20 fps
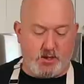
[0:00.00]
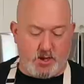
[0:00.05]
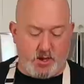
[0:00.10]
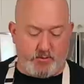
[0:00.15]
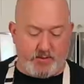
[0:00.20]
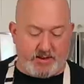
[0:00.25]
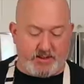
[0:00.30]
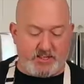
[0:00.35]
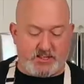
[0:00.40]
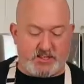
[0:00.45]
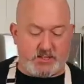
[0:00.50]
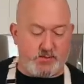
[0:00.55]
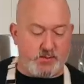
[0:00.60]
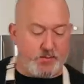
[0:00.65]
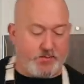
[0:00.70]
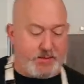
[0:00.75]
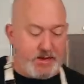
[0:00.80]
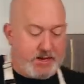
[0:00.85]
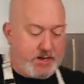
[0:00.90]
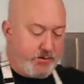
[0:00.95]
All right, this has
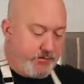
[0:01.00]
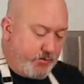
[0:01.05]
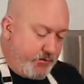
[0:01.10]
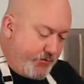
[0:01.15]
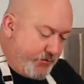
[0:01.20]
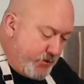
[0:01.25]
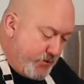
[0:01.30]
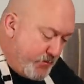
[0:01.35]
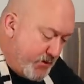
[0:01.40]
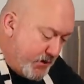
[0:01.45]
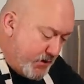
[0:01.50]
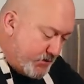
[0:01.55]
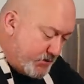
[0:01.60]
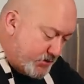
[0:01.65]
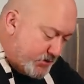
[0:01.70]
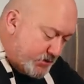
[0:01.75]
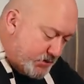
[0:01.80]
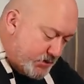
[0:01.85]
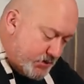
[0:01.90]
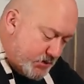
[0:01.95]
been beating for a few
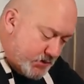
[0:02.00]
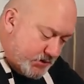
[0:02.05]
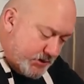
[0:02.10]
minutes.